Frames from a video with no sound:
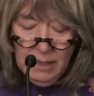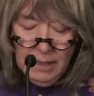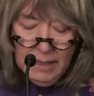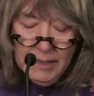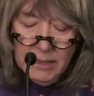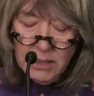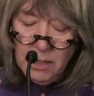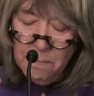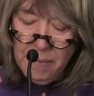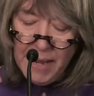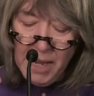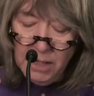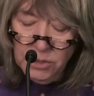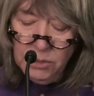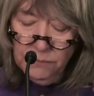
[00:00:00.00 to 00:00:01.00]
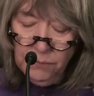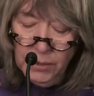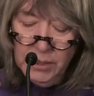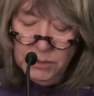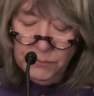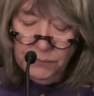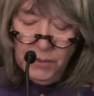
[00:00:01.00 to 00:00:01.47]
and his compassion for
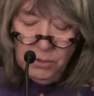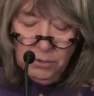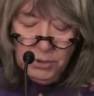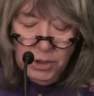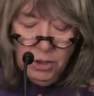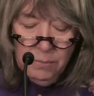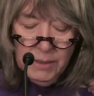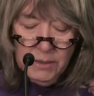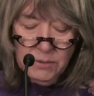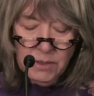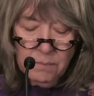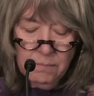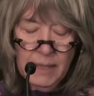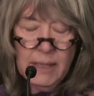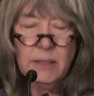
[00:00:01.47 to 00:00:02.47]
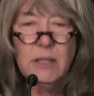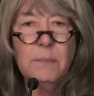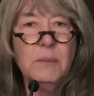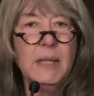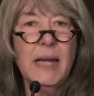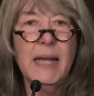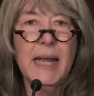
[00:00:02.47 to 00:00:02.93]
his fellow humans that makes
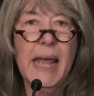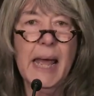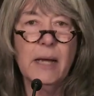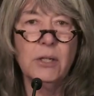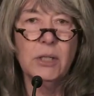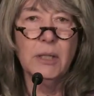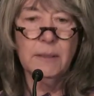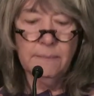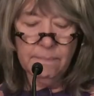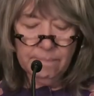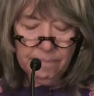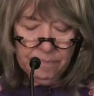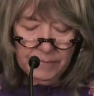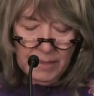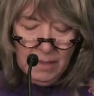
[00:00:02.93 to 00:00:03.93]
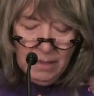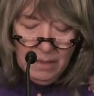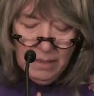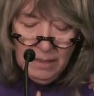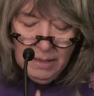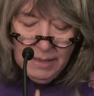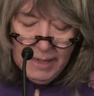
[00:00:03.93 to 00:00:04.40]
him take action.
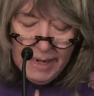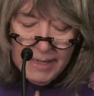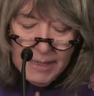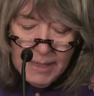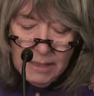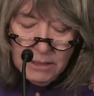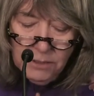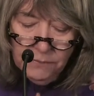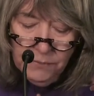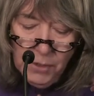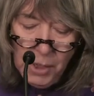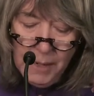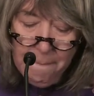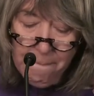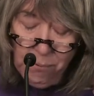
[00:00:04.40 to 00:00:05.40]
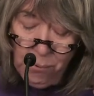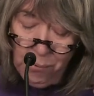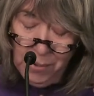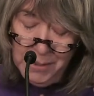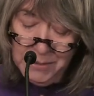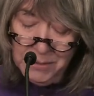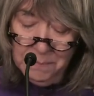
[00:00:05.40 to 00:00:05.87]
And it is the very
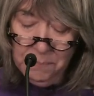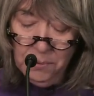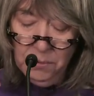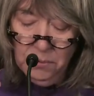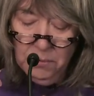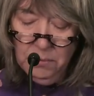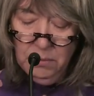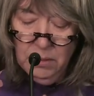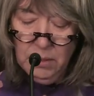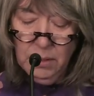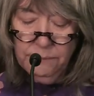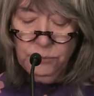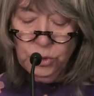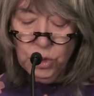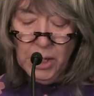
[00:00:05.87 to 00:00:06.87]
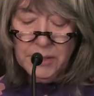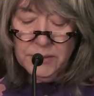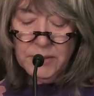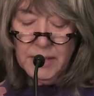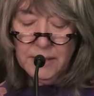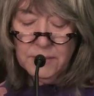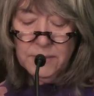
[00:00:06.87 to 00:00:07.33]
principle of
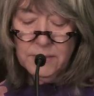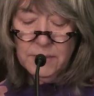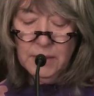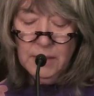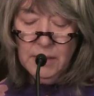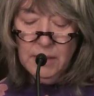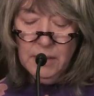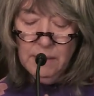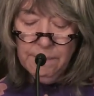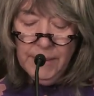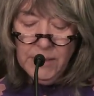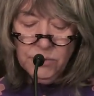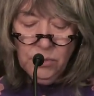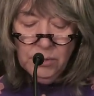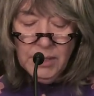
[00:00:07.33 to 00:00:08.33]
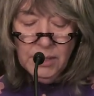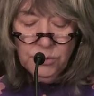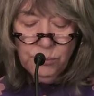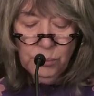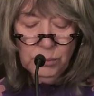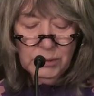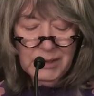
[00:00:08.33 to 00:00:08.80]
justice based on
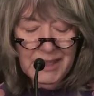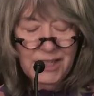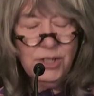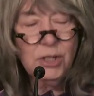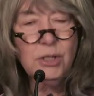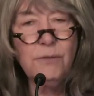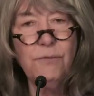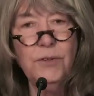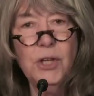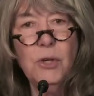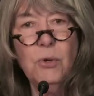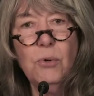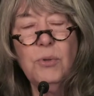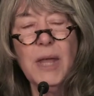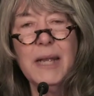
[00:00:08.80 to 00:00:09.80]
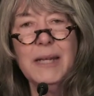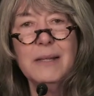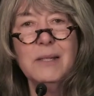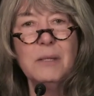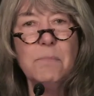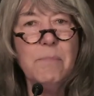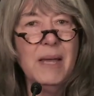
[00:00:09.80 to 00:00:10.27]
his religious view that
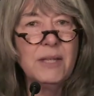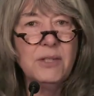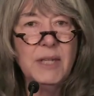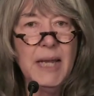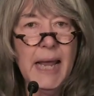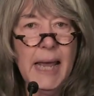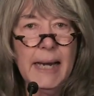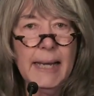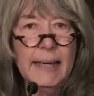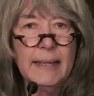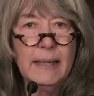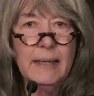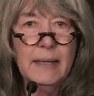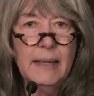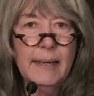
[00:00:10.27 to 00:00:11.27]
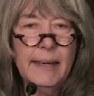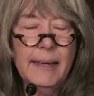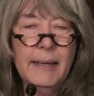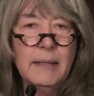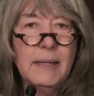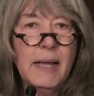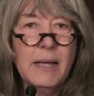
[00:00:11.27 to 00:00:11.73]
is messianic
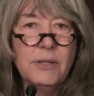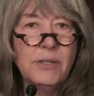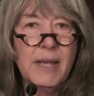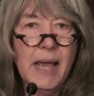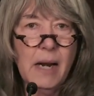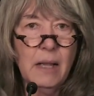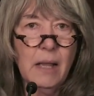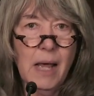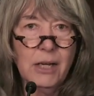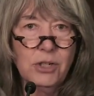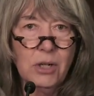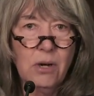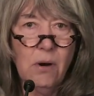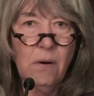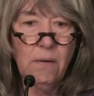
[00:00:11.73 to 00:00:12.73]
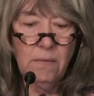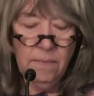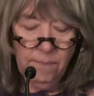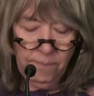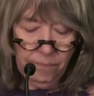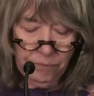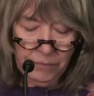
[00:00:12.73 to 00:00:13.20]
and eschatological.
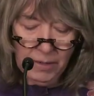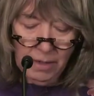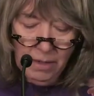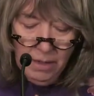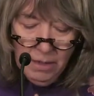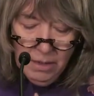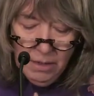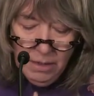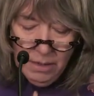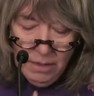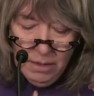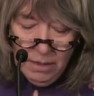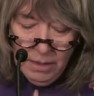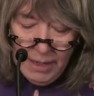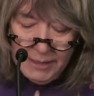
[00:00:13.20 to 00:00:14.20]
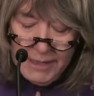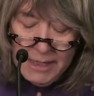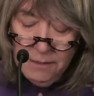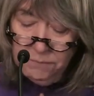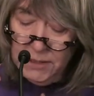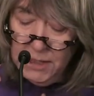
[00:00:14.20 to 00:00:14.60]
I think of